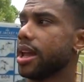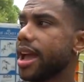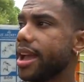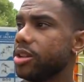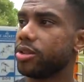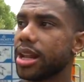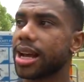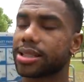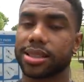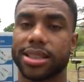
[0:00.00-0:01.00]
And you can
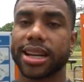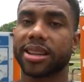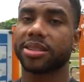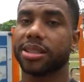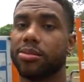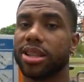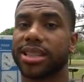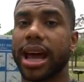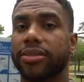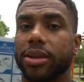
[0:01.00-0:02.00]
actually check out the
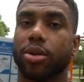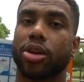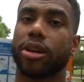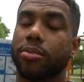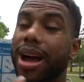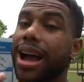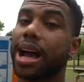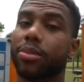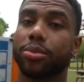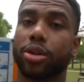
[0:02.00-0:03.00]
Limitless Athlete program, my
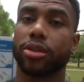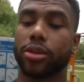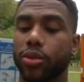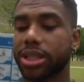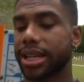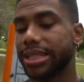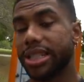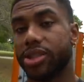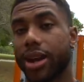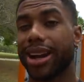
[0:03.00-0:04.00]
hybrid program, which I
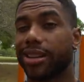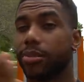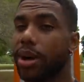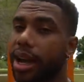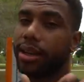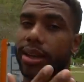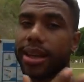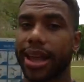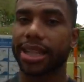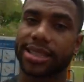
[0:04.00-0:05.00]
teach you how to combine
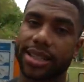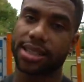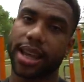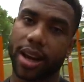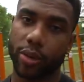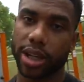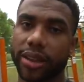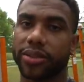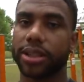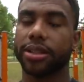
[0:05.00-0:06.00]
calisthenics and
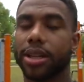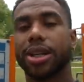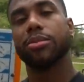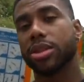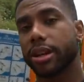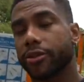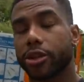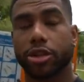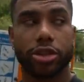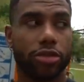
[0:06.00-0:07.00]
weightlifting. Without
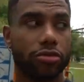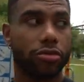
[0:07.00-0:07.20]
further ado,